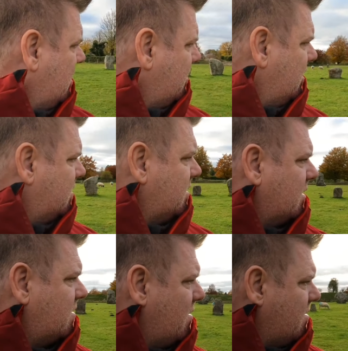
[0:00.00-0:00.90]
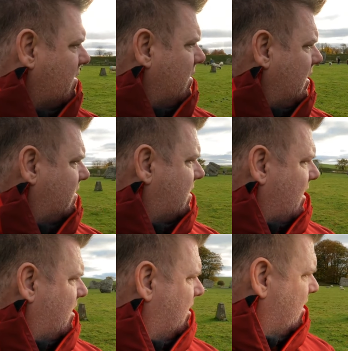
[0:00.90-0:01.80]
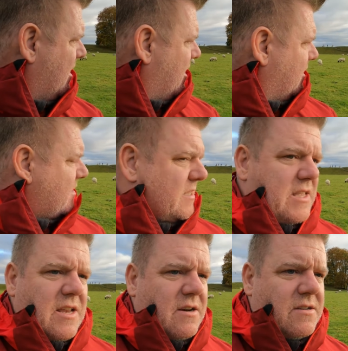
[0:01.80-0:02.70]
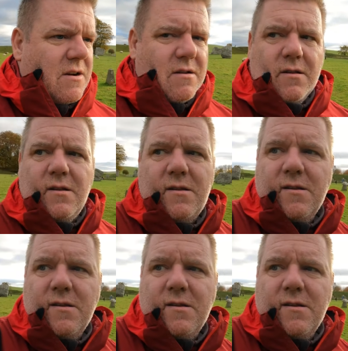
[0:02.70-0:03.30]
I think this is a circle in the inside. This is the inner circle,